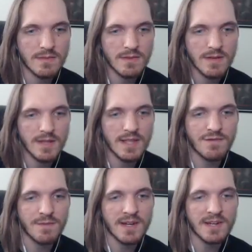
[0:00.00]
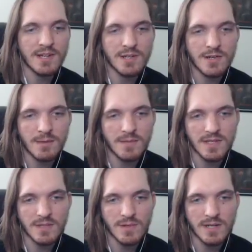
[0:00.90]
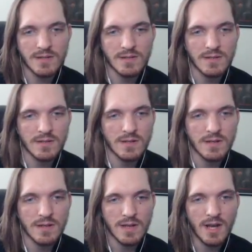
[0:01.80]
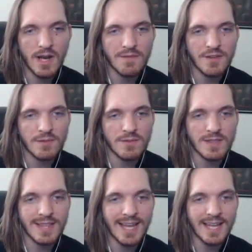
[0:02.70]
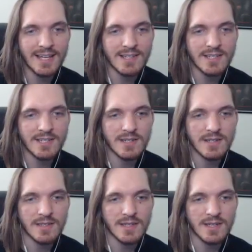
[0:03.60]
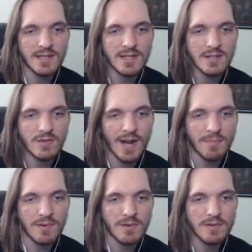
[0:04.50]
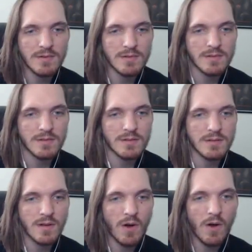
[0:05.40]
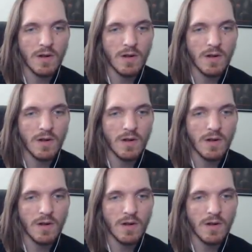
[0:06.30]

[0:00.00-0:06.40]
And then from there, you can do your up B as well. If you land the grapple on